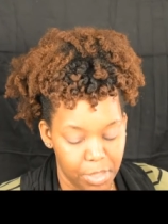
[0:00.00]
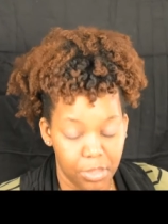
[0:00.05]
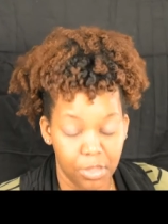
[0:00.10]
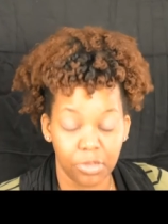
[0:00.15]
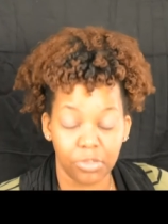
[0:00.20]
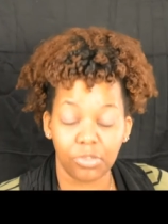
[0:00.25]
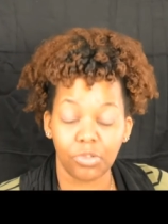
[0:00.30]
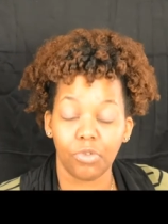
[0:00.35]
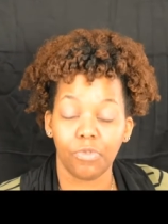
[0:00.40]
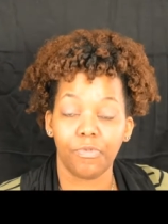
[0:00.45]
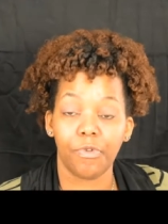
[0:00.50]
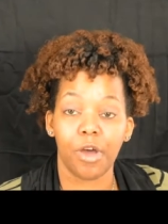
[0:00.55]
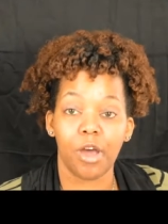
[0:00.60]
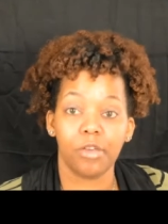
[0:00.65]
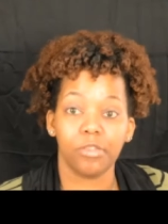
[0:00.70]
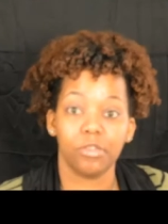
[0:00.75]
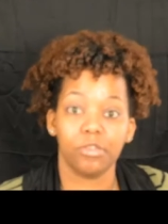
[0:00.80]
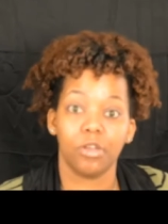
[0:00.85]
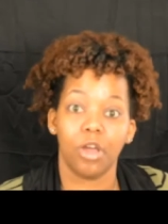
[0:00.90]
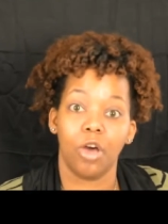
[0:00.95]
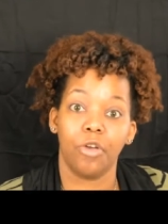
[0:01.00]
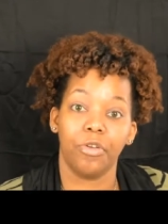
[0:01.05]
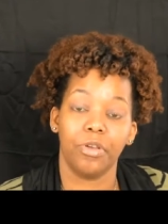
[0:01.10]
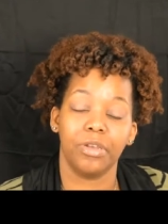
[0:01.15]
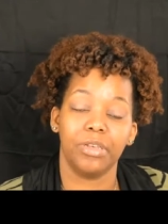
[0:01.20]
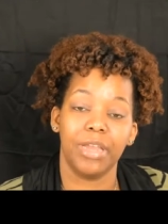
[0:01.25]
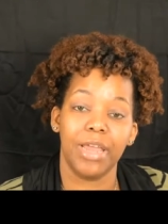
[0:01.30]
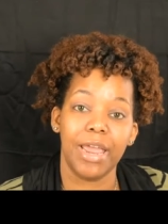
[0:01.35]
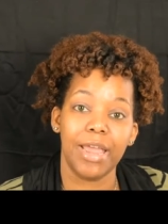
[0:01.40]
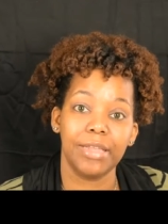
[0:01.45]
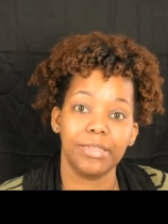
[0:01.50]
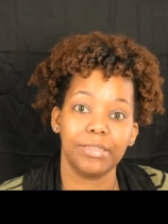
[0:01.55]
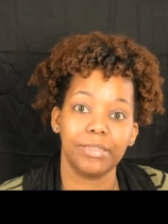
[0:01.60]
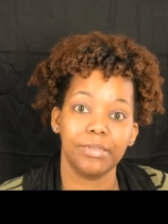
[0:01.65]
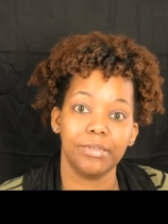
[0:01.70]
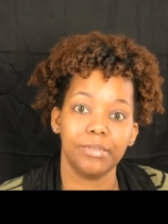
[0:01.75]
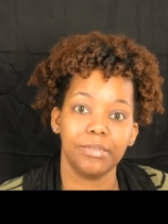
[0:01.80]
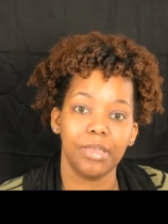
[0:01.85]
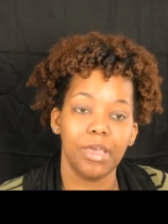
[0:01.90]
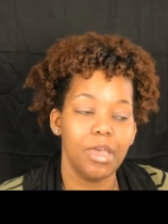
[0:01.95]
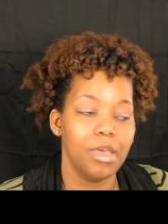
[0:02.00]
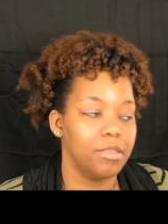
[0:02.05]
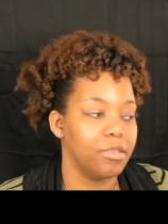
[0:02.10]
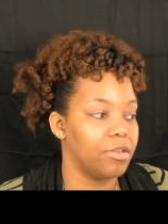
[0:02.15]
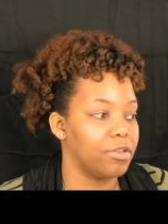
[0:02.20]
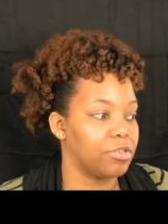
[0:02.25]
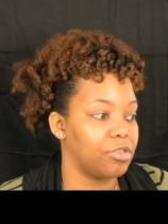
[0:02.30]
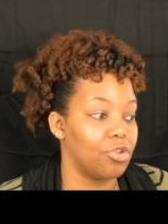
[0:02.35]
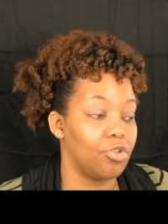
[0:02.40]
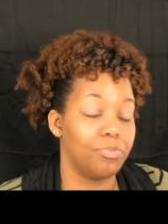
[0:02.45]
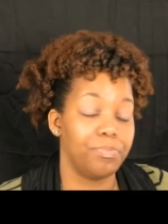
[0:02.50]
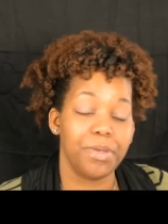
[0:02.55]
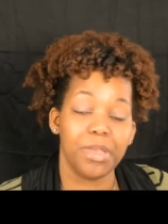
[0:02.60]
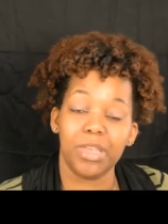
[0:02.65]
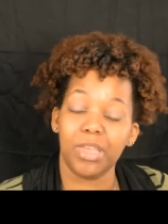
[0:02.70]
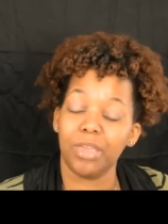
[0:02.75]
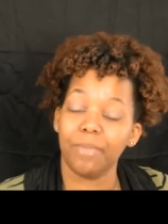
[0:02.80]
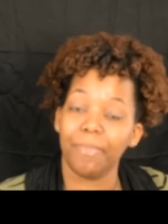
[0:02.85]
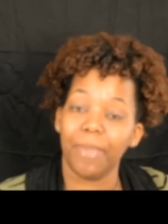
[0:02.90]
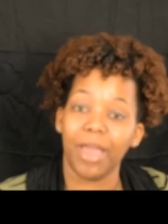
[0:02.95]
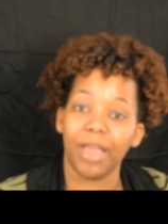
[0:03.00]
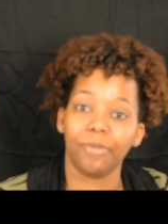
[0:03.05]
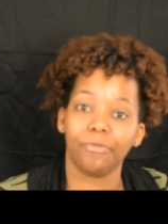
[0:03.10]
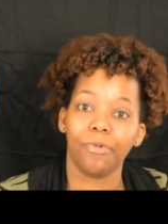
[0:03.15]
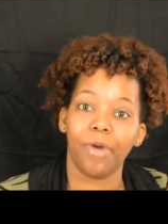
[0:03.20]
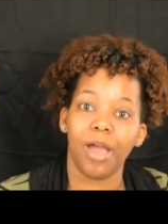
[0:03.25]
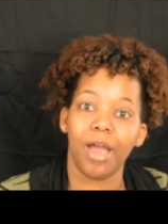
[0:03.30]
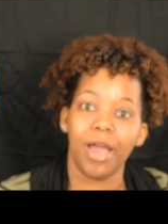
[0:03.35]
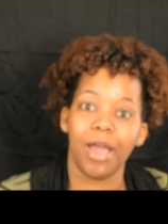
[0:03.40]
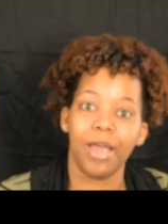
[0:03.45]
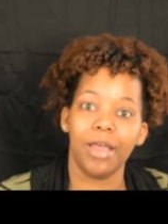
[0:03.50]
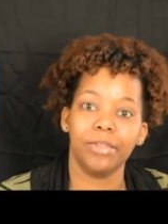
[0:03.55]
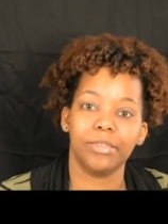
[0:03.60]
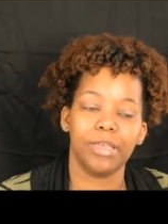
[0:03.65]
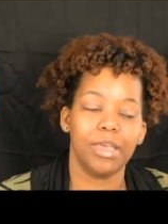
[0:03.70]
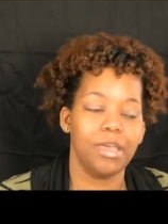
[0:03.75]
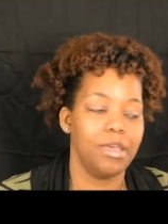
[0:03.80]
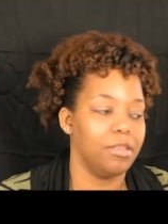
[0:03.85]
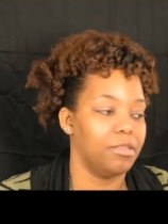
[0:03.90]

There's no father-daughter dances. There's no piggyback rides.